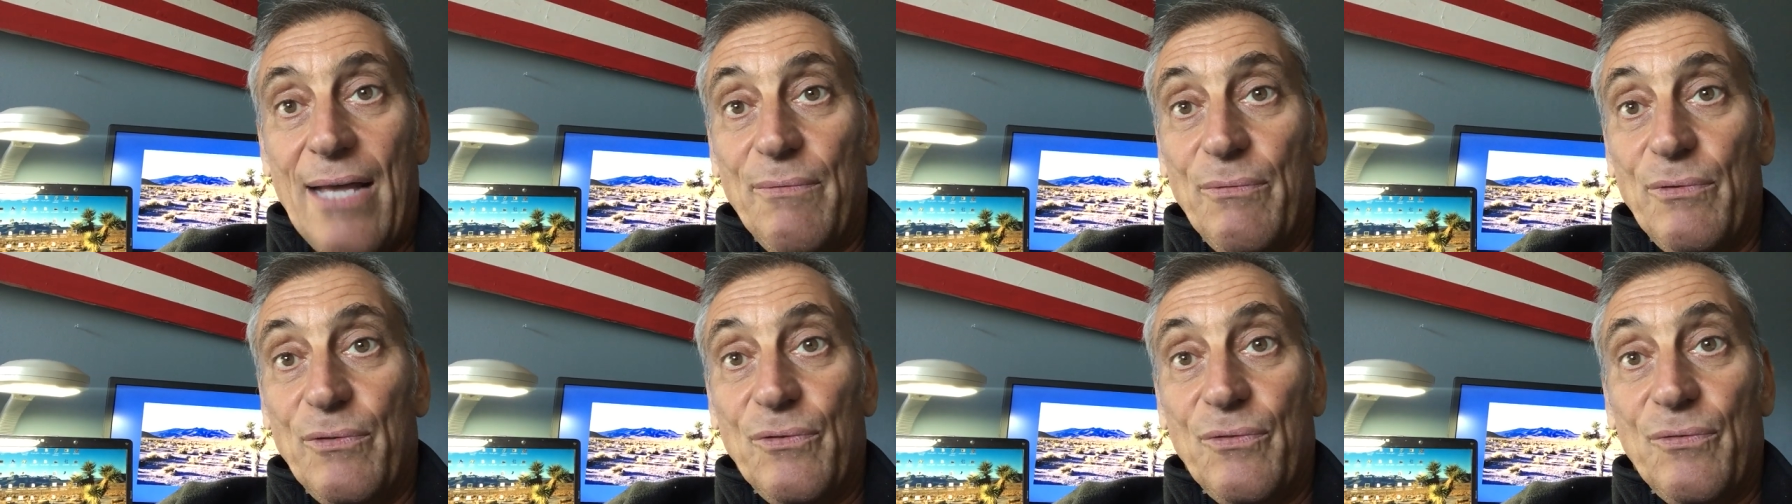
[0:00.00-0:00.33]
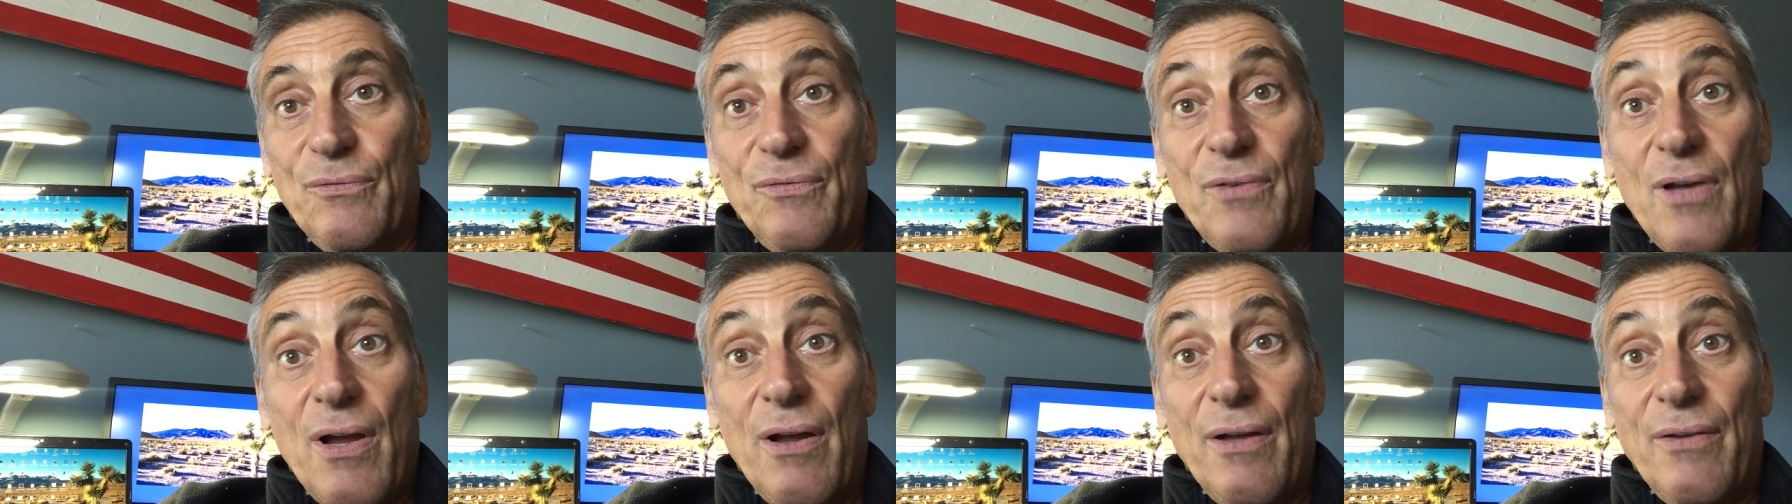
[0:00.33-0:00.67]
He was
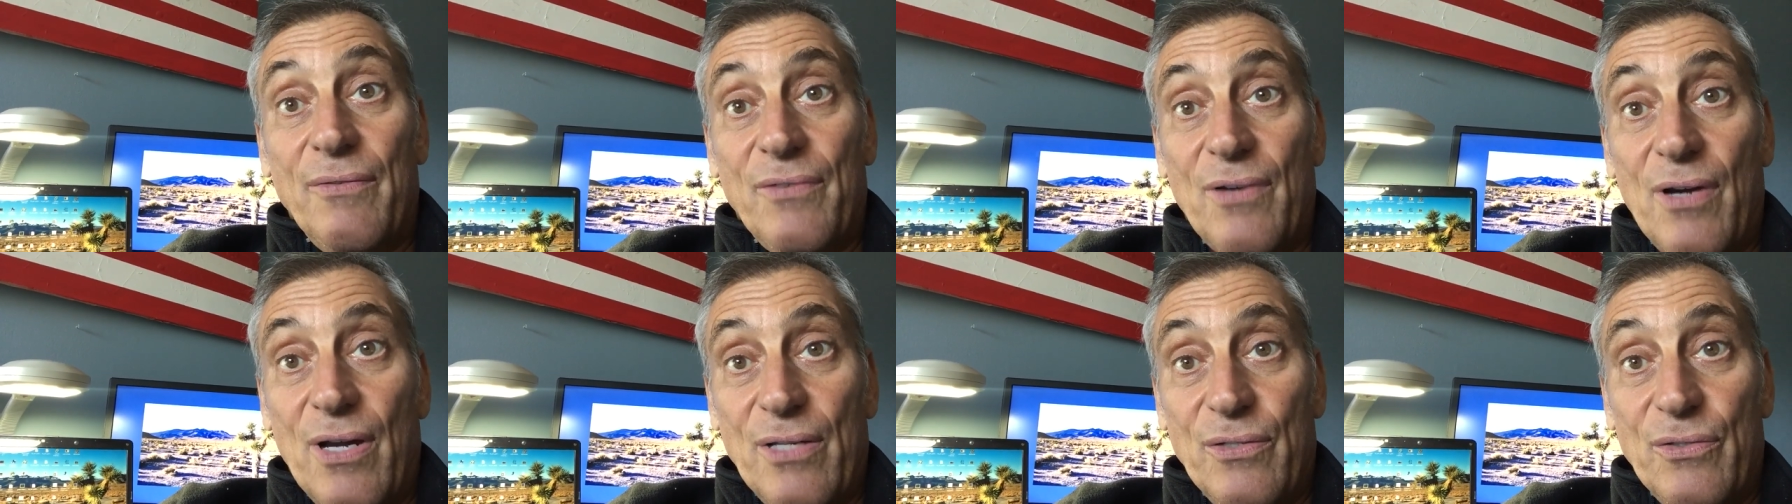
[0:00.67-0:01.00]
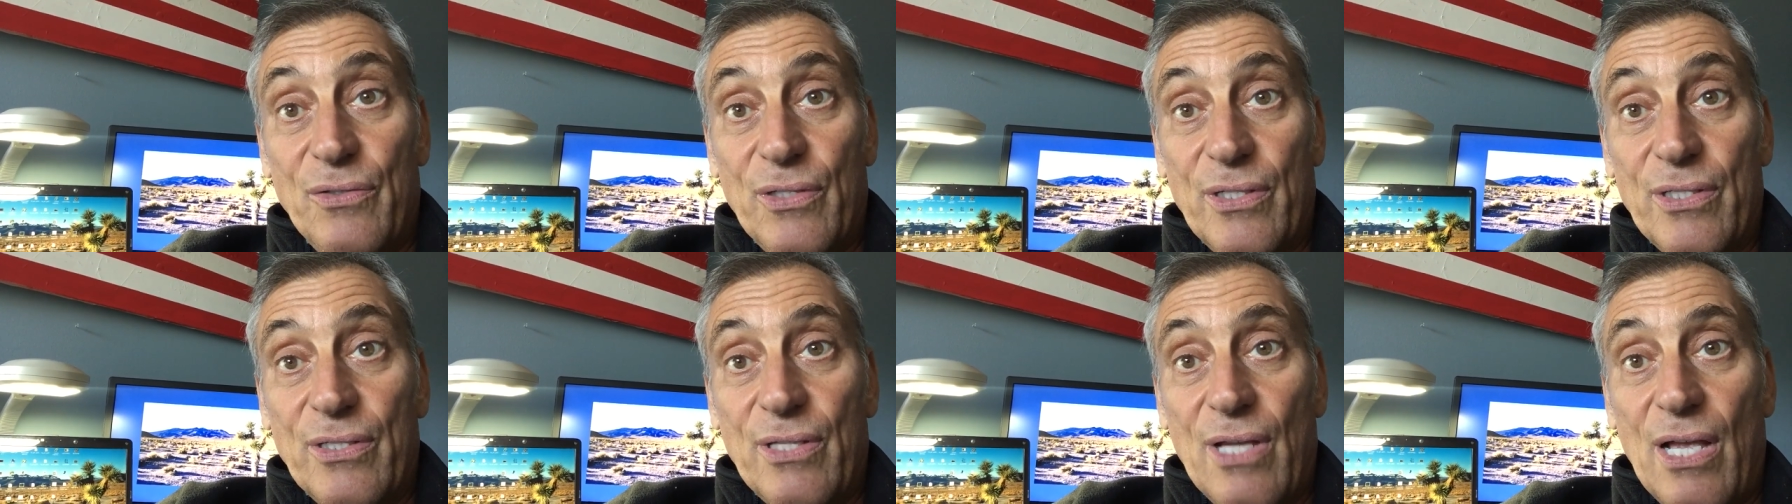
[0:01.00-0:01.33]
very, very
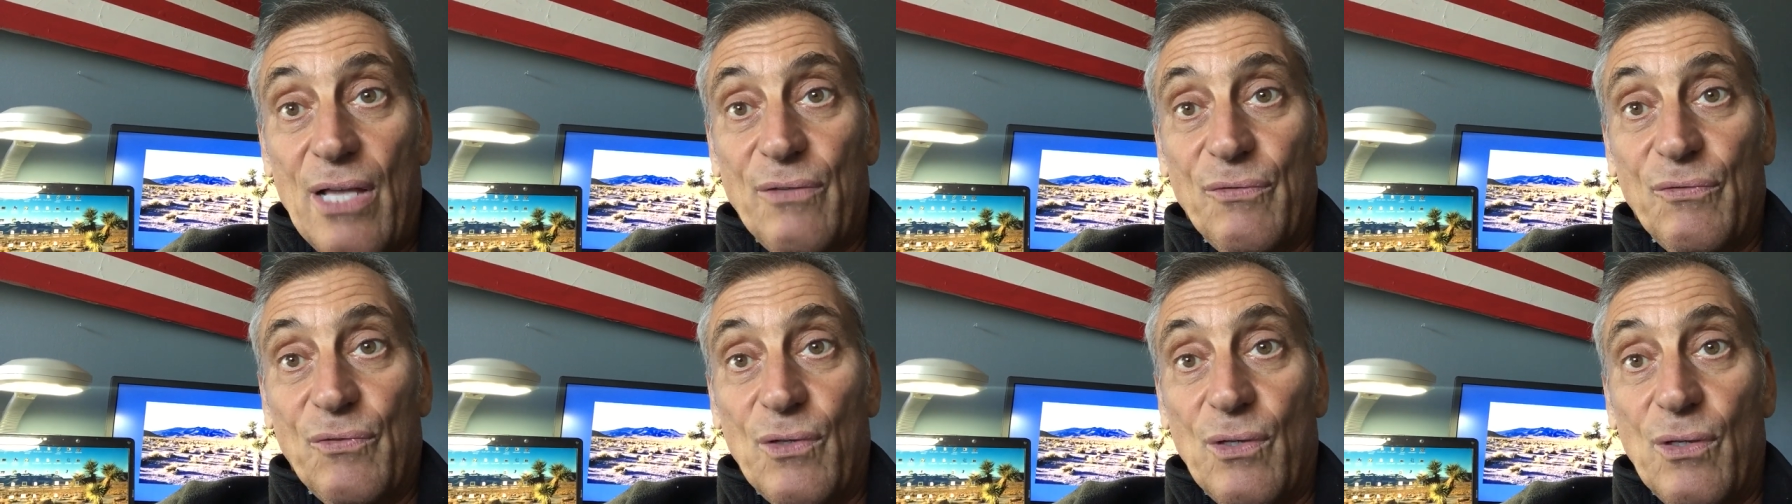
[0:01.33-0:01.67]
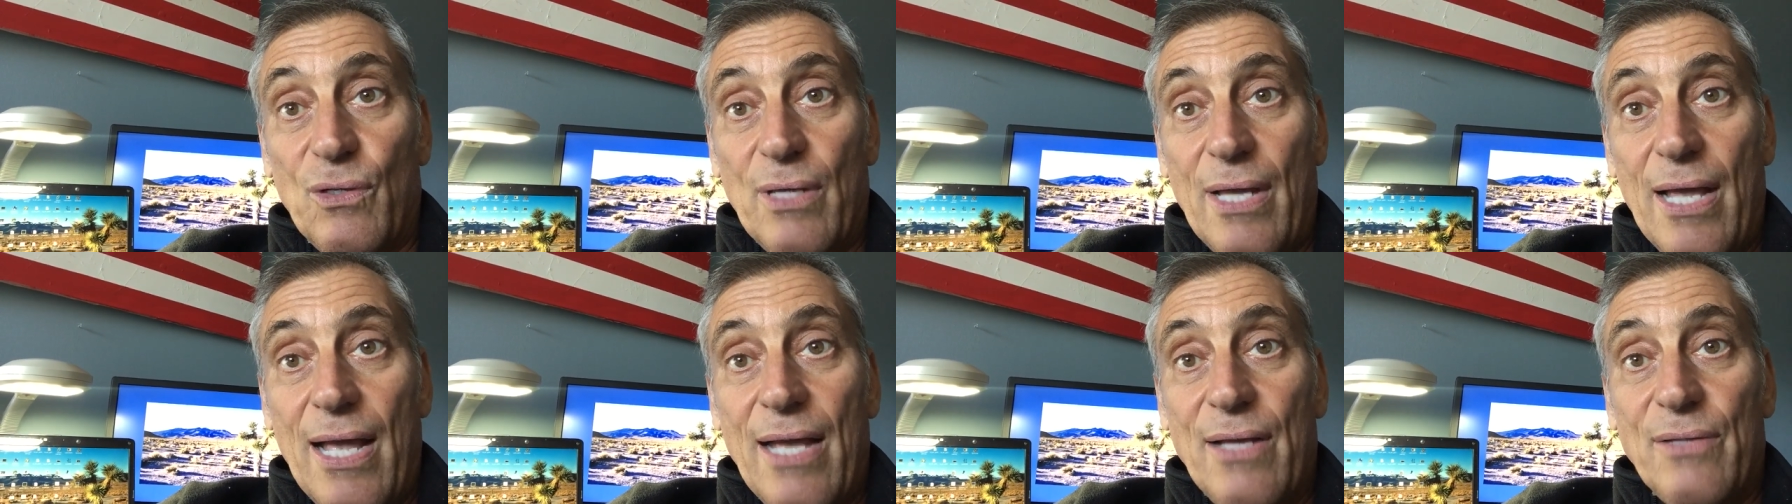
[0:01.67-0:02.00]

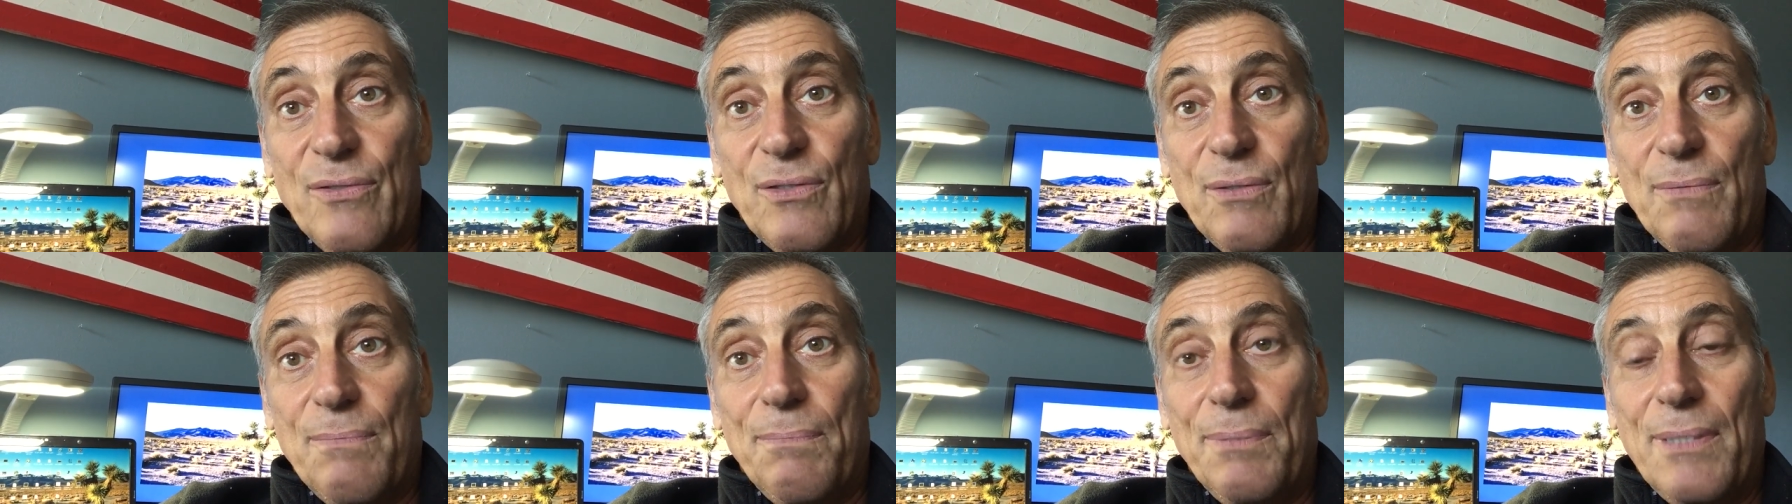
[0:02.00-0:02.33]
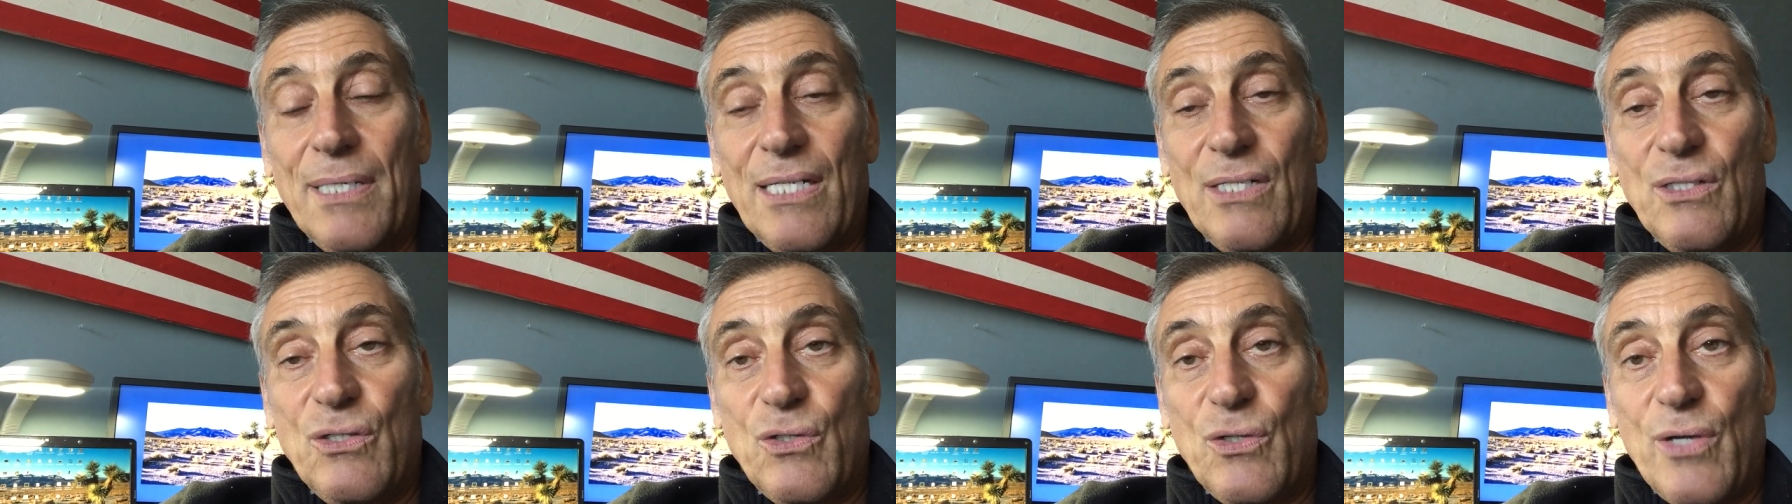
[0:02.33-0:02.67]
successful
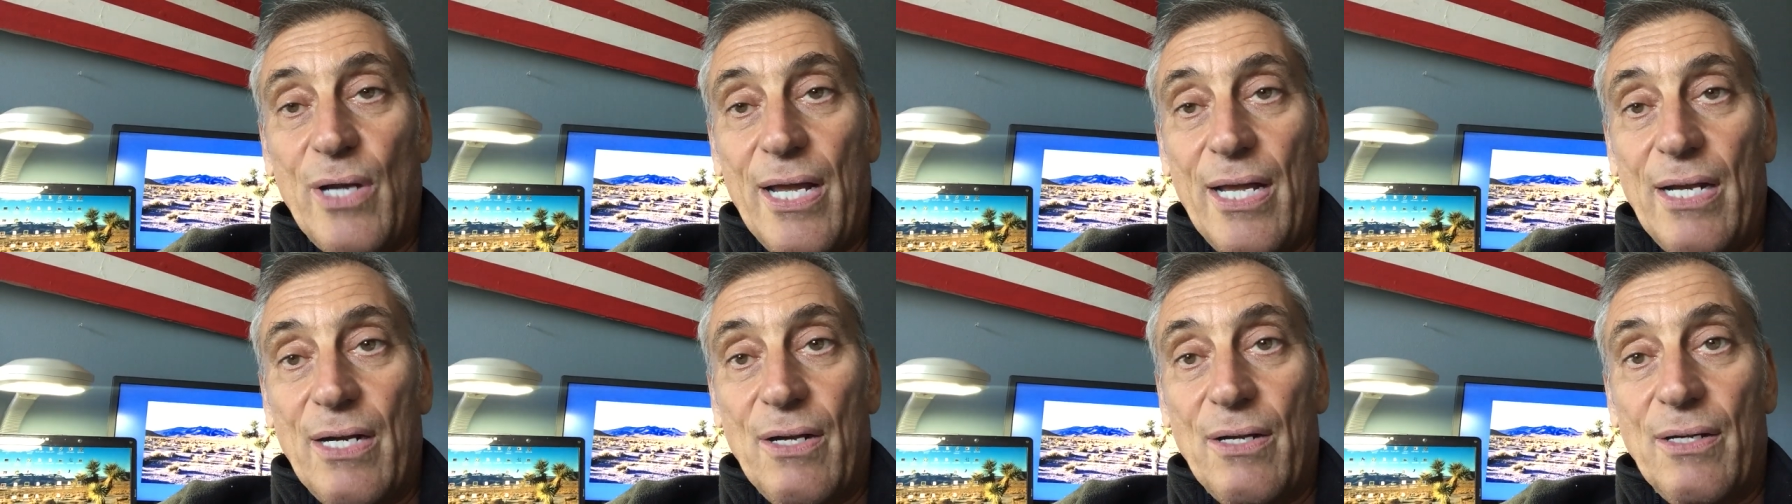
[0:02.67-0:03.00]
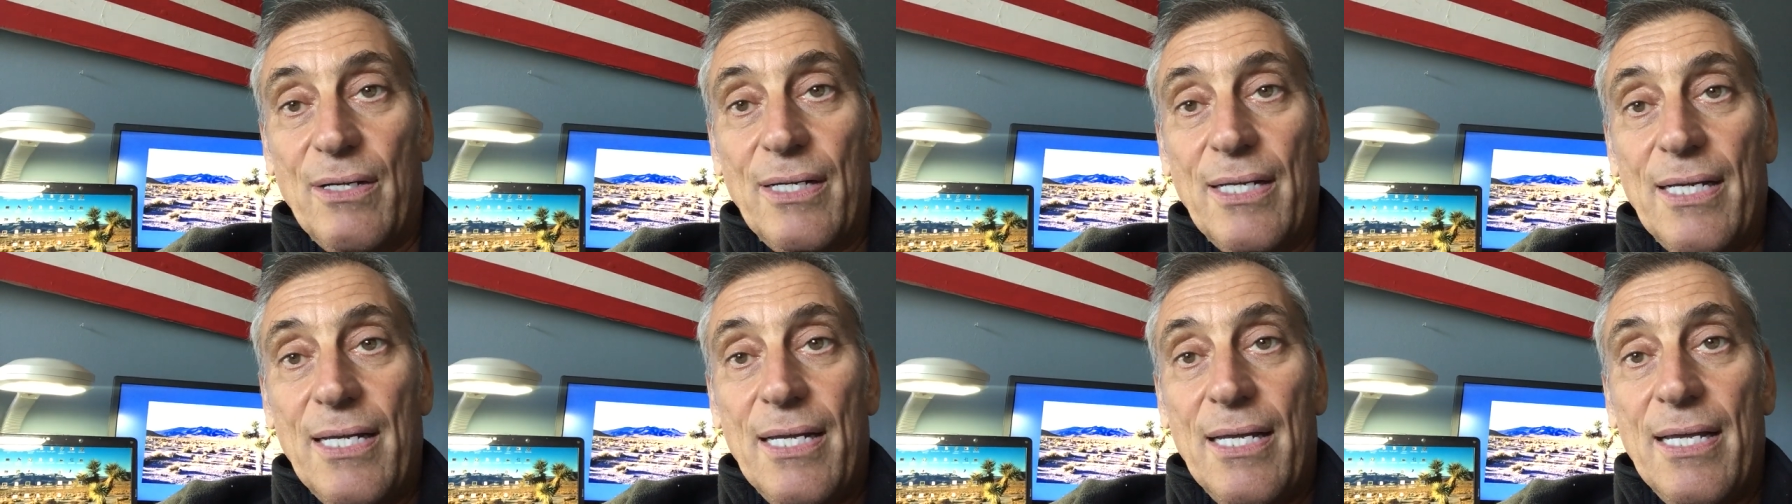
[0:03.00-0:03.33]
S&P
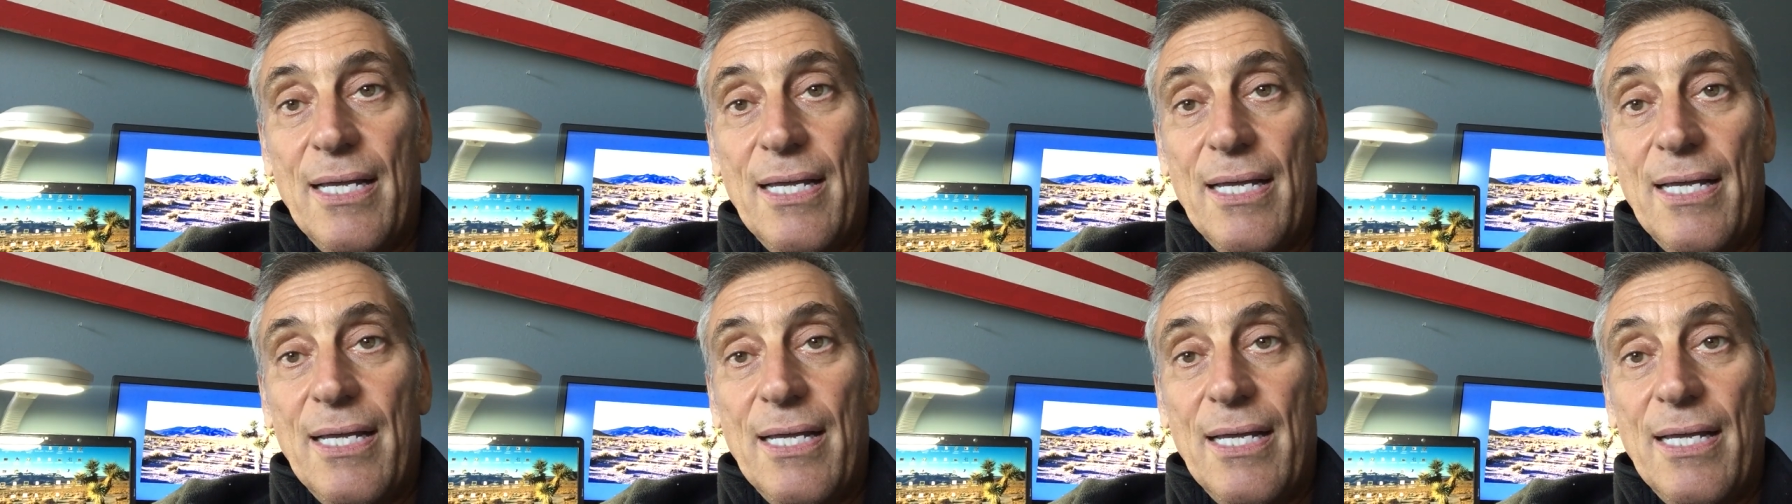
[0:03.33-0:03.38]
trader,